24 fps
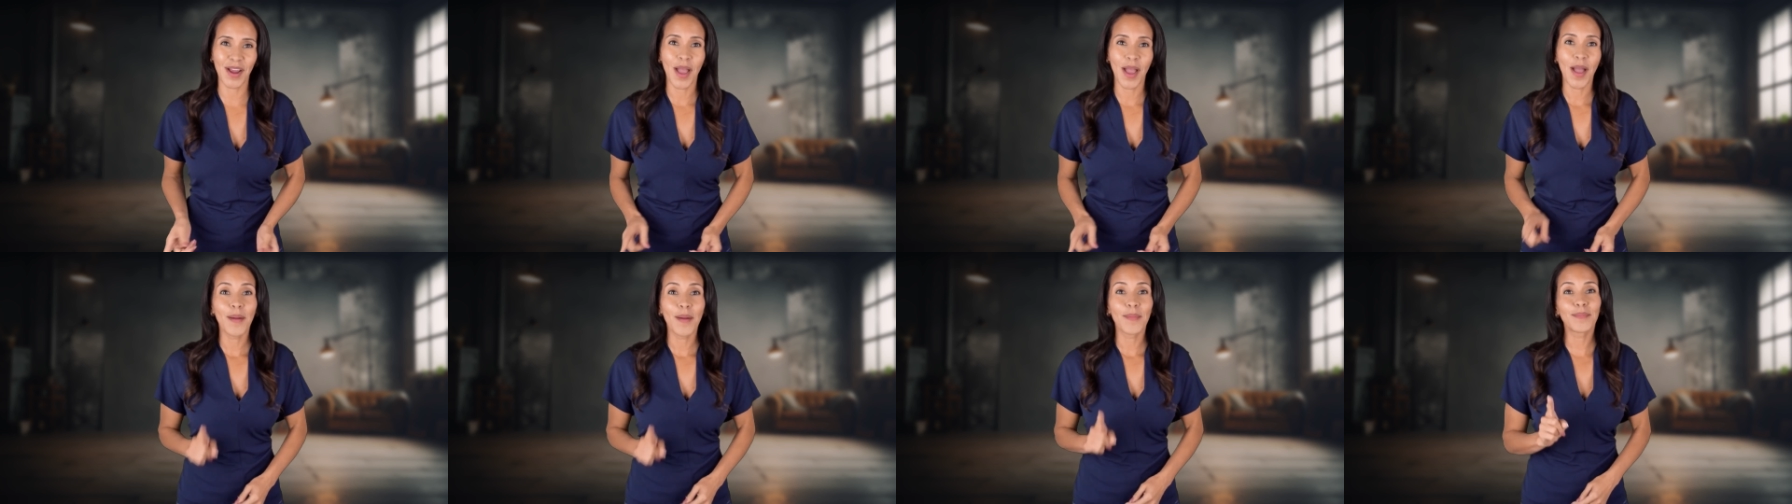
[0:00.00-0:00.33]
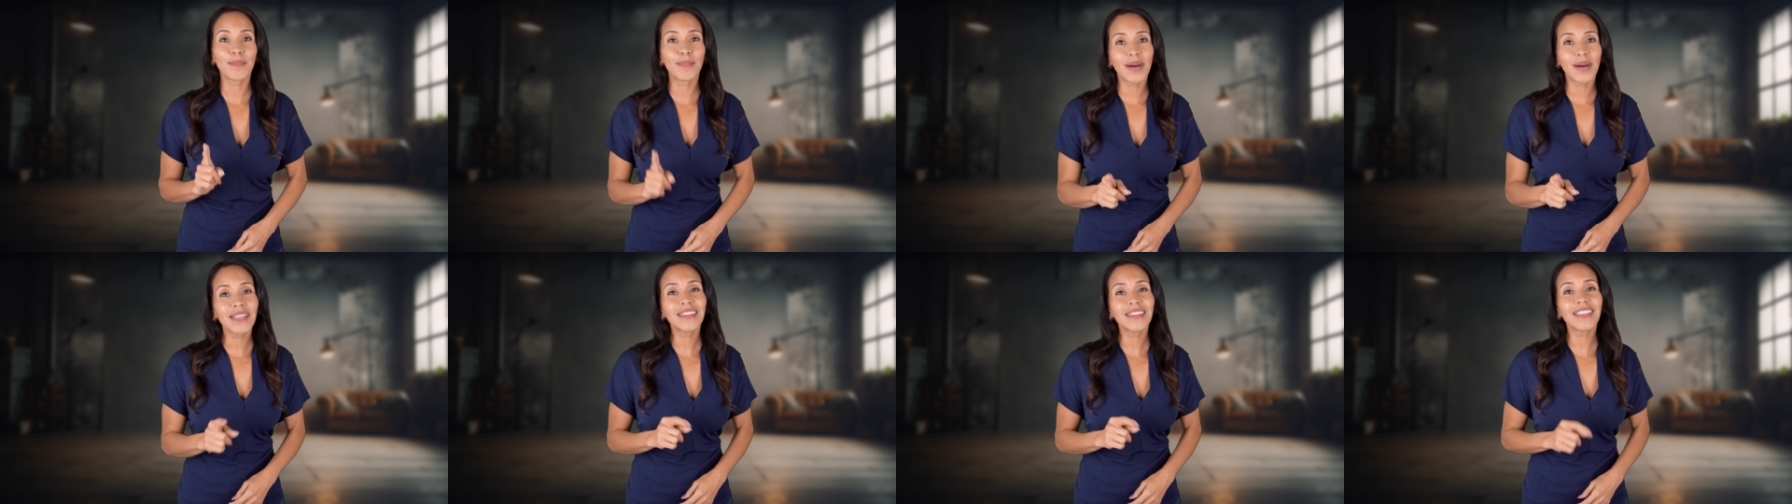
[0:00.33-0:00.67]

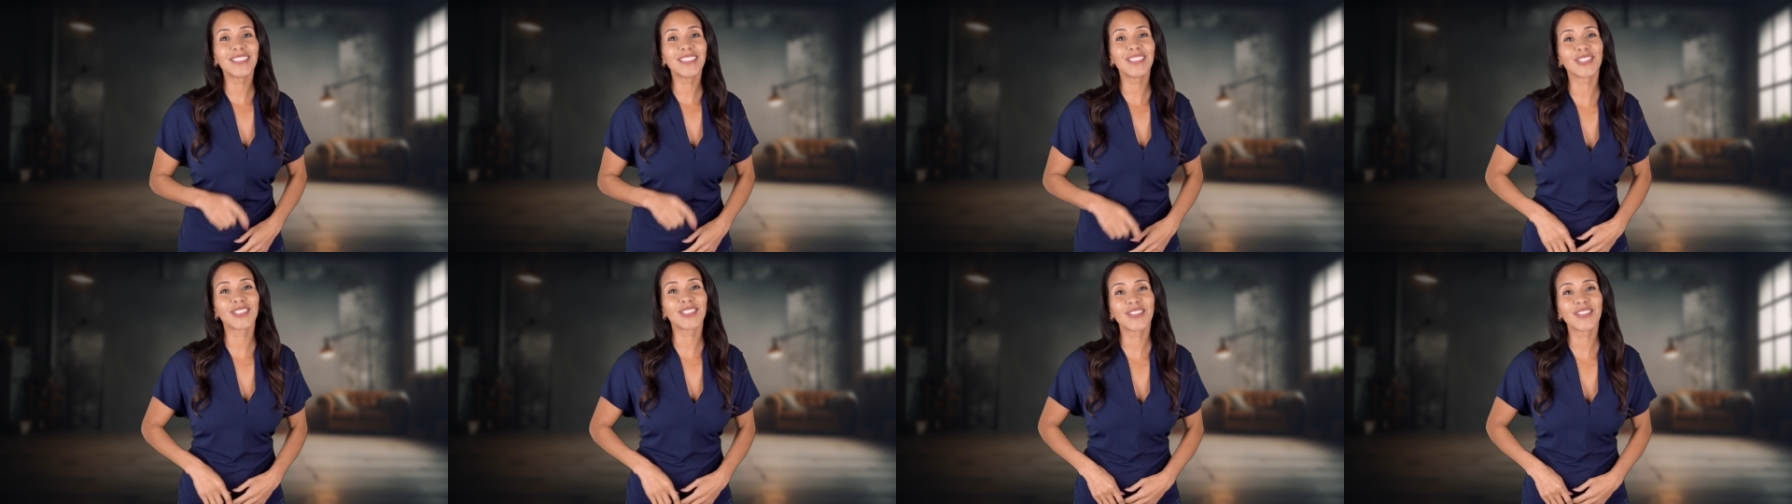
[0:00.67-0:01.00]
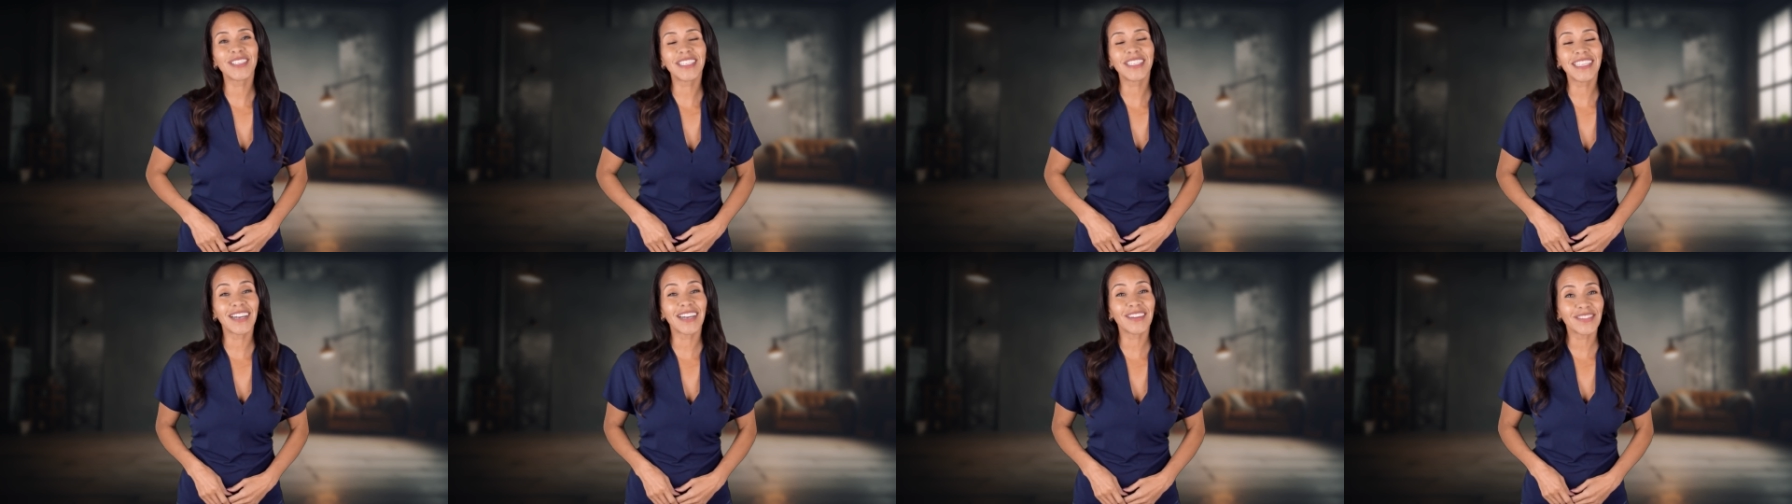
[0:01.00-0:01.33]
but the journey
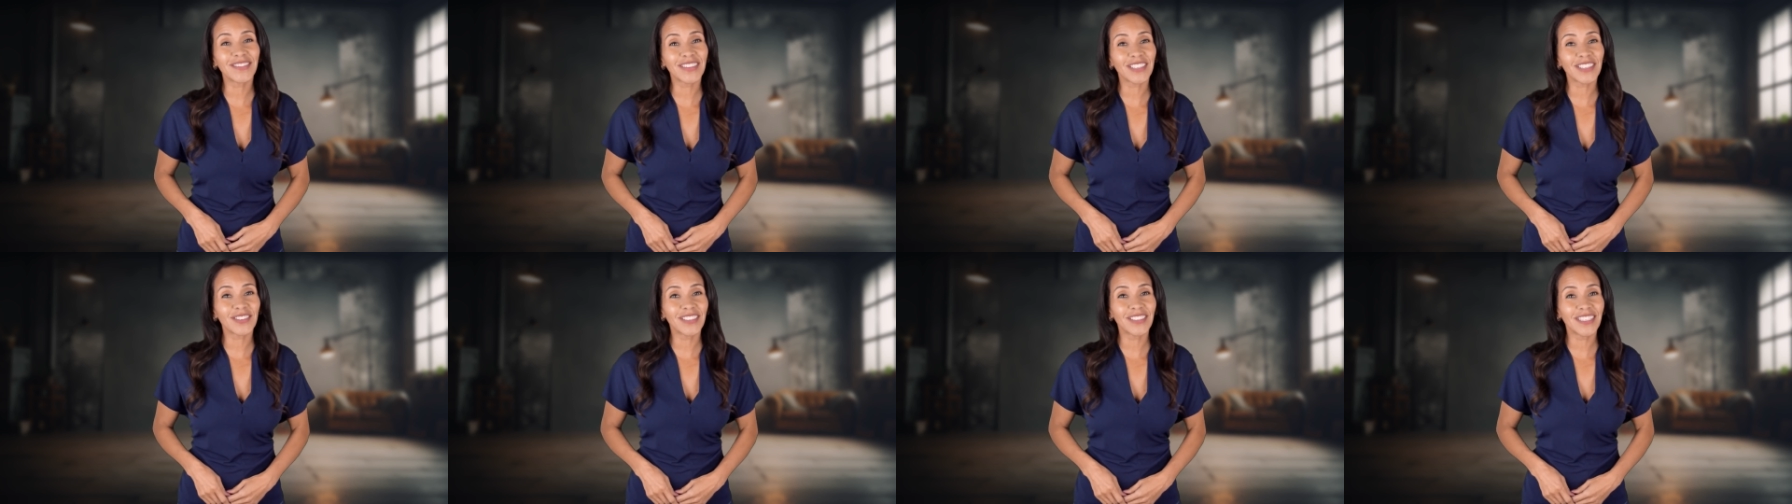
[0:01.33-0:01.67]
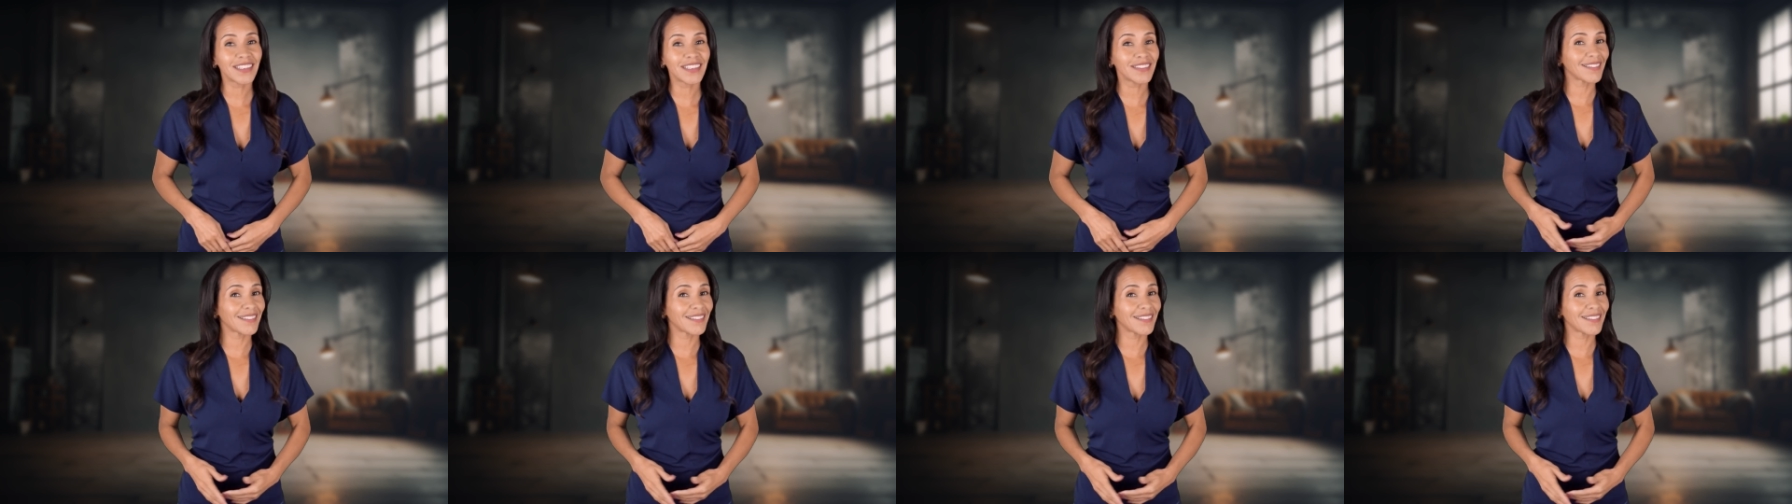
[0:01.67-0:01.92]
of learning